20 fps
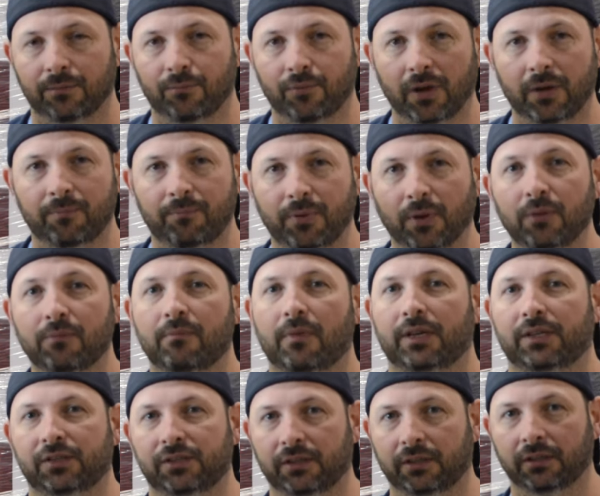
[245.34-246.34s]
Brick Build
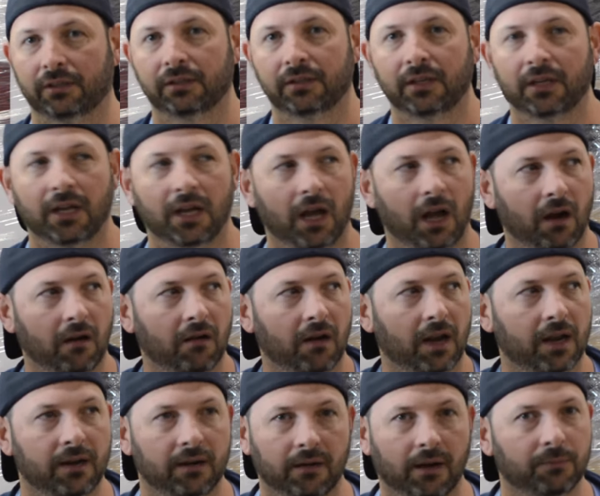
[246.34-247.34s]
Meister. All
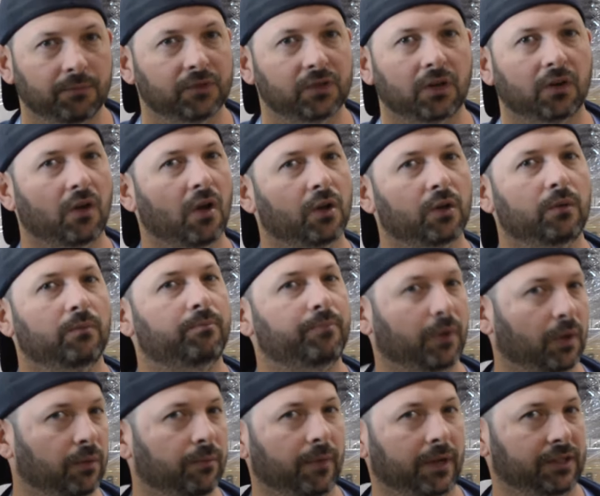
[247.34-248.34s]
right, I'm just gonna call you
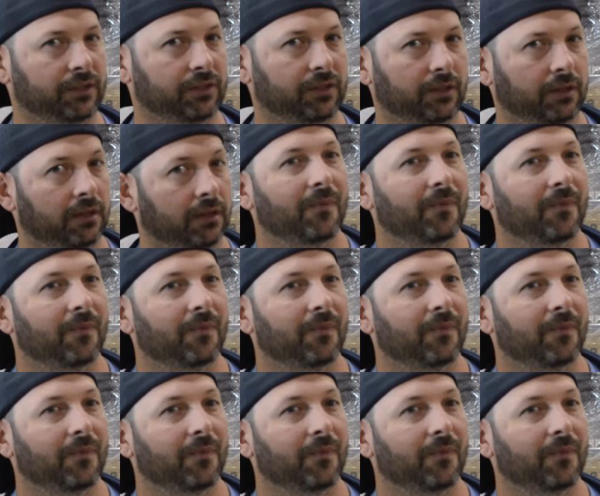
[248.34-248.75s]
Buildmeister.